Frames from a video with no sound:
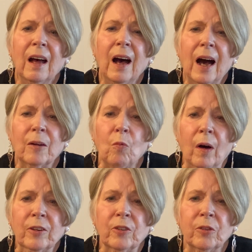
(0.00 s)
I
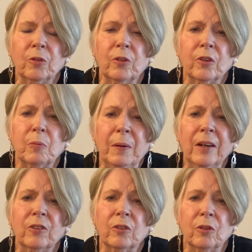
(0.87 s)
want you to
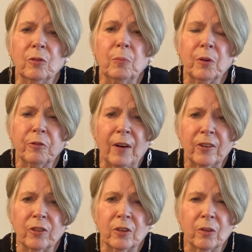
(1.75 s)
speak to
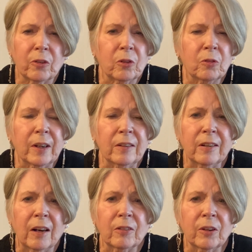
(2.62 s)
professionals who can
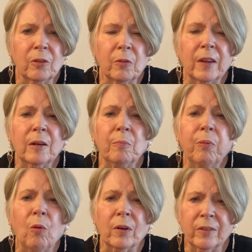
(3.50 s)
tell you the
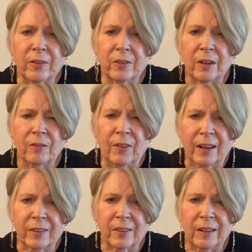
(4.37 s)
importance of
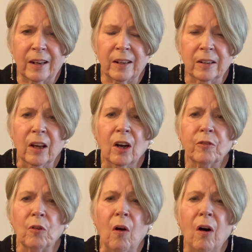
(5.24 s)
vaccinating
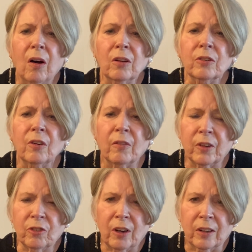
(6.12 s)
for all of the
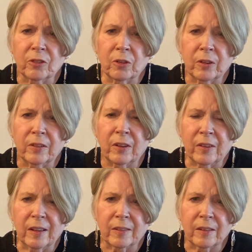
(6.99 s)
childhood
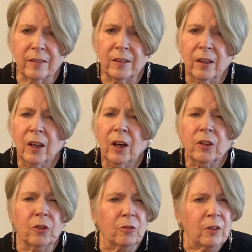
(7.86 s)
diseases.
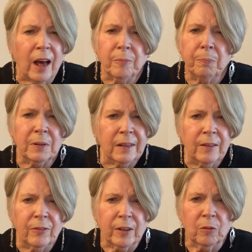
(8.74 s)
Do not
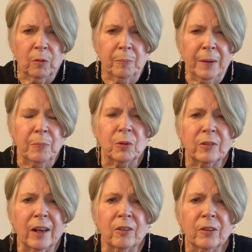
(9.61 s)
believe it when people
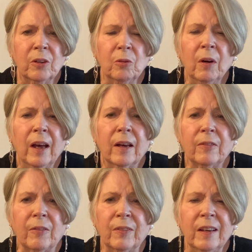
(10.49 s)
tell you
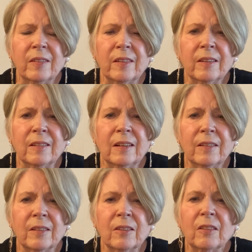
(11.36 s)
that these
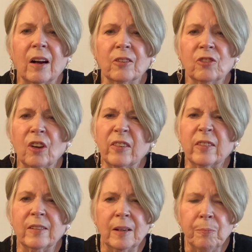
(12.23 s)
diseases are
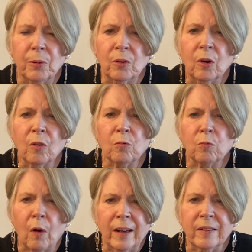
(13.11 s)
just simple
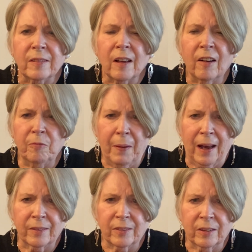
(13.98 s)
rites of
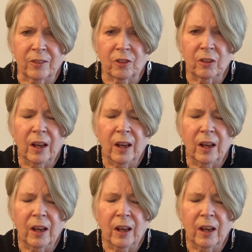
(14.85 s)
passage.